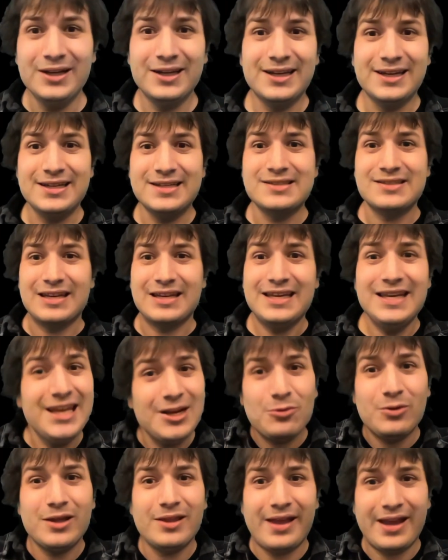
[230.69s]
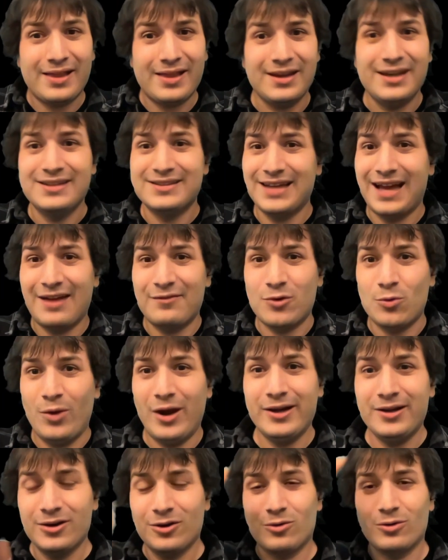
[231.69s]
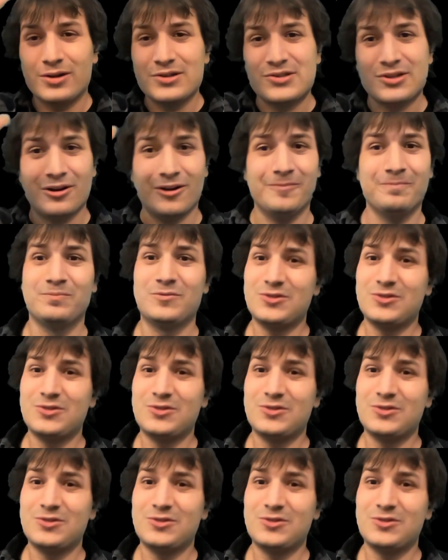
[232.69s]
is equally likely to have a 1 or a 0.